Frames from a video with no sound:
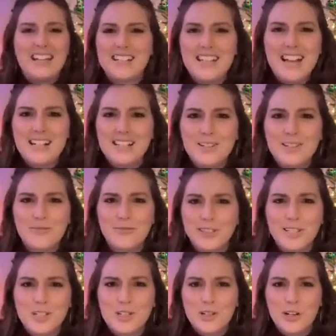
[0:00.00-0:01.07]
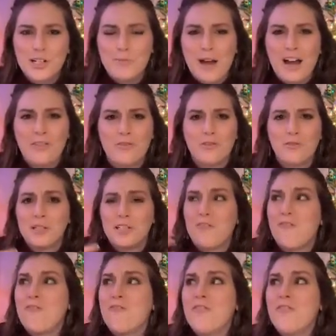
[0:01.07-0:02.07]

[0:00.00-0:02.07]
just has this really strange bathroom that's